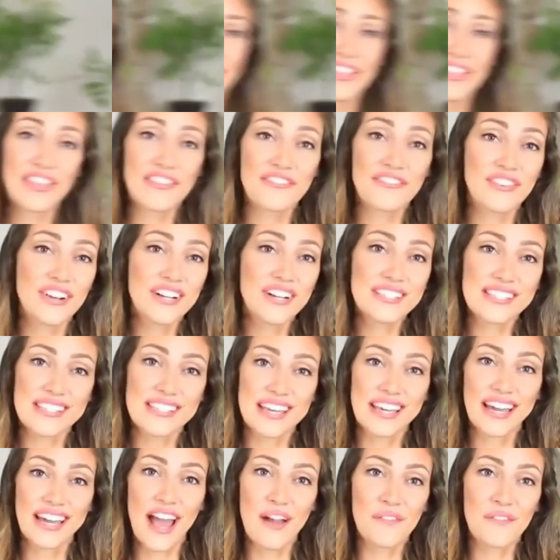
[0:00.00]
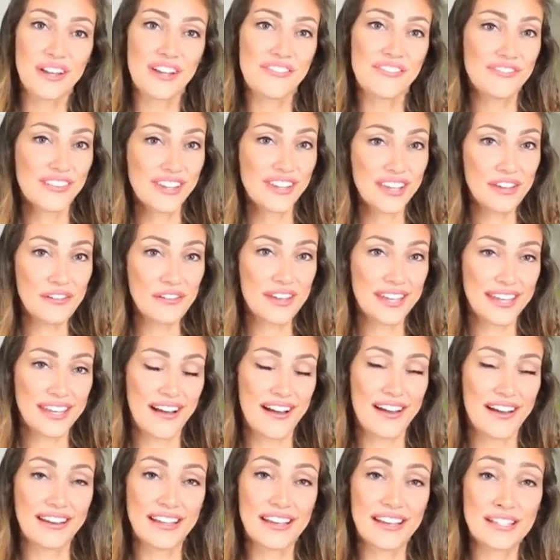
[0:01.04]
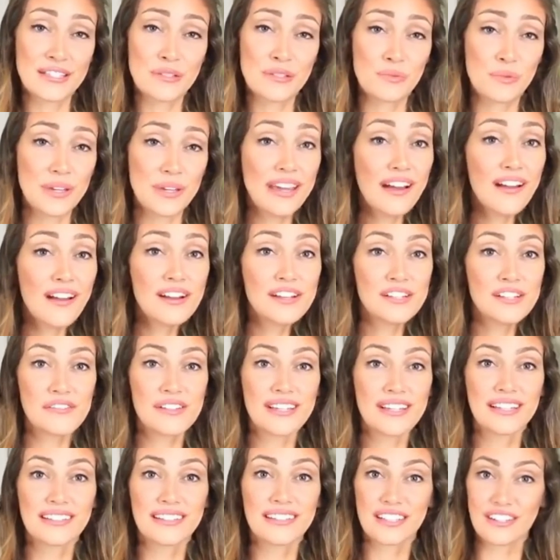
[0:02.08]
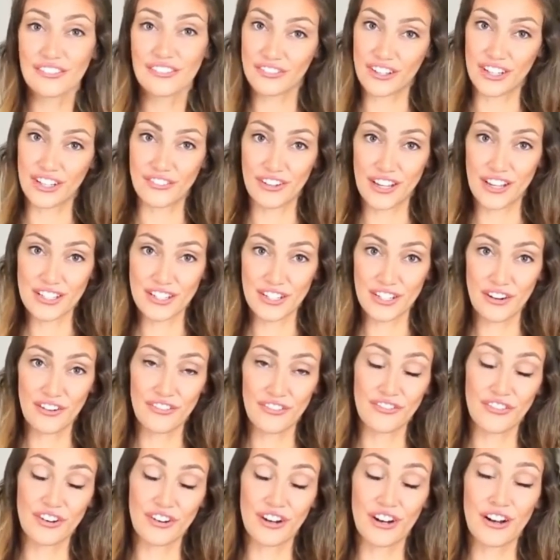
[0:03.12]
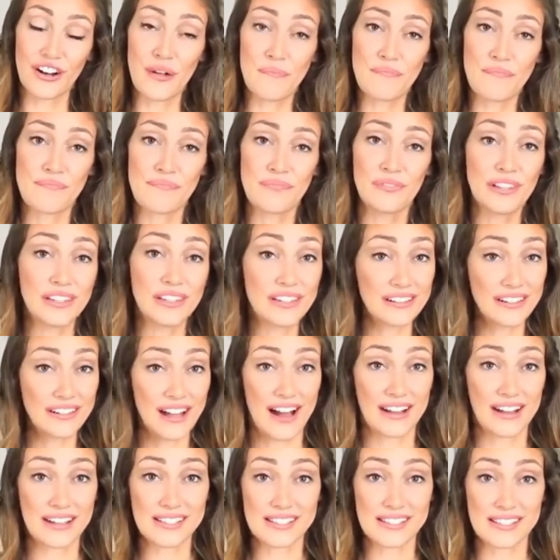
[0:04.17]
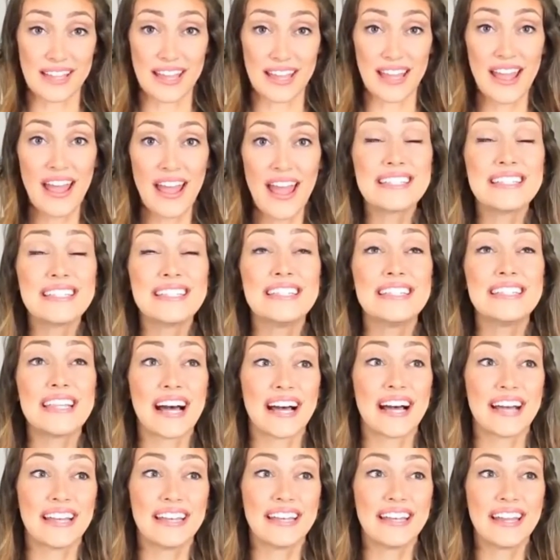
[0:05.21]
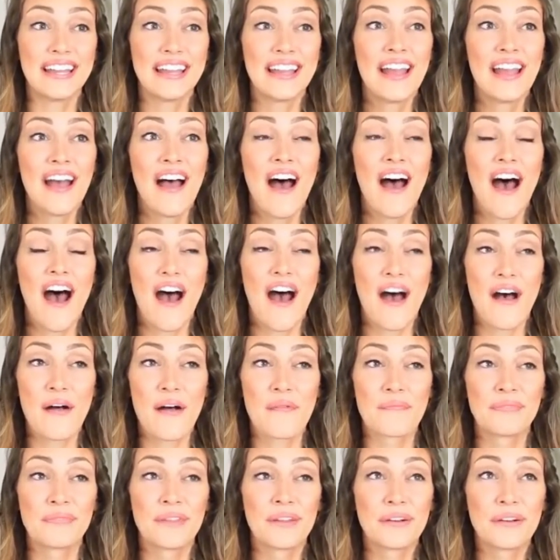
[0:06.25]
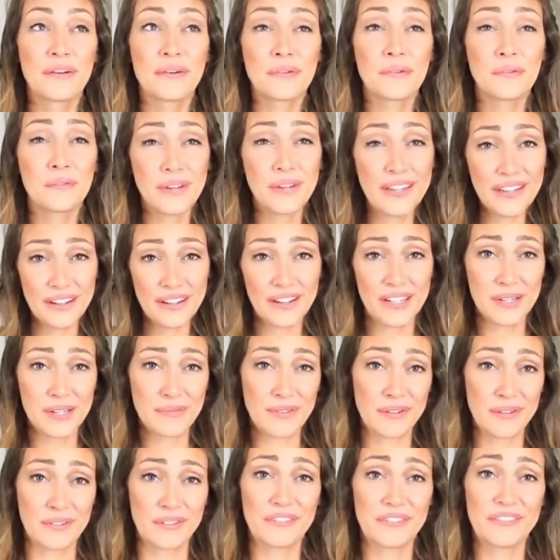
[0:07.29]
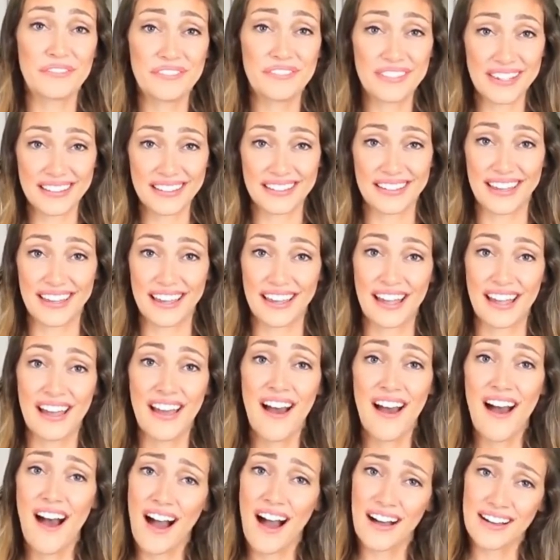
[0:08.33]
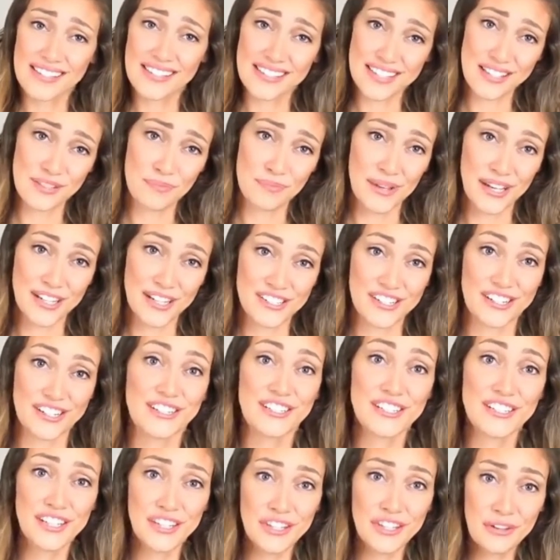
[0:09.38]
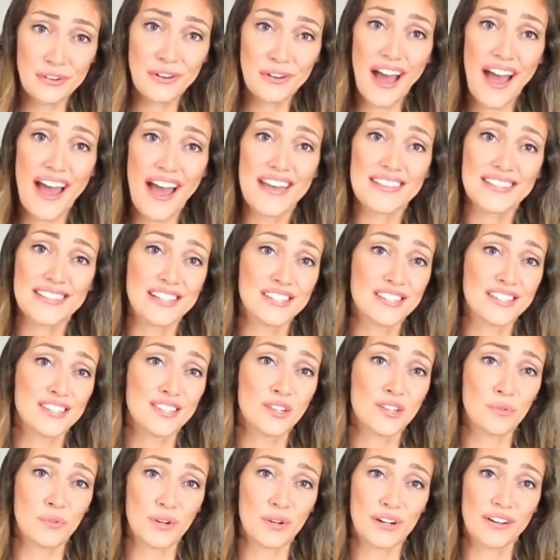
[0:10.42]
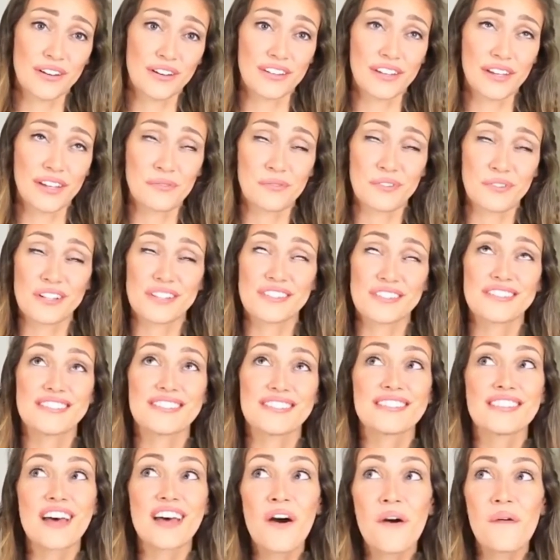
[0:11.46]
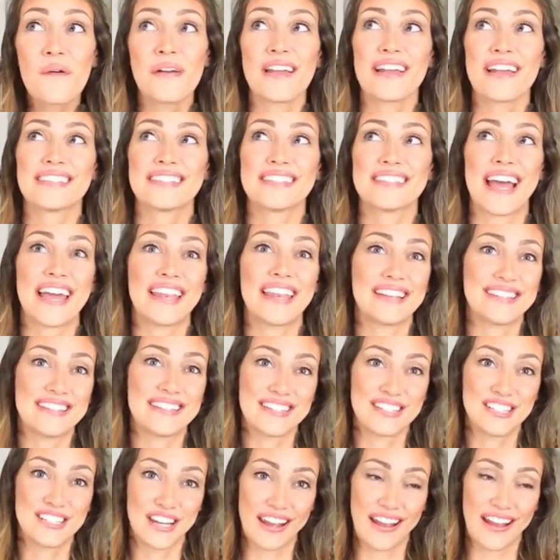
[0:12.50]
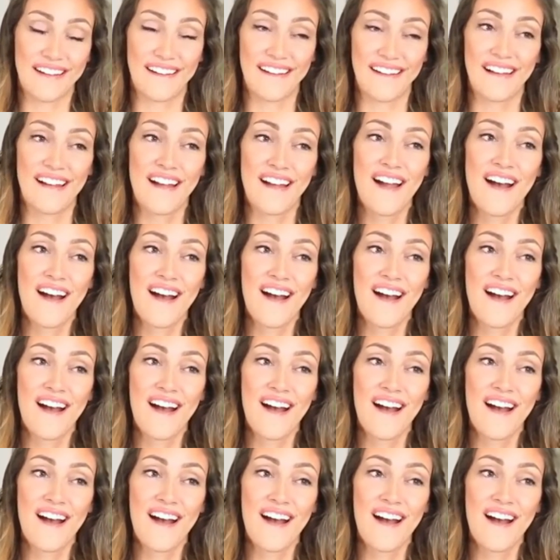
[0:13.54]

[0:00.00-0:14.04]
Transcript: The first thing I want to fill you in on is we are doing a little fundraiser for Little Huxley. It's done. Um, we are going to be revealing Huxley's picture to you guys and to the world, and we're so excited to share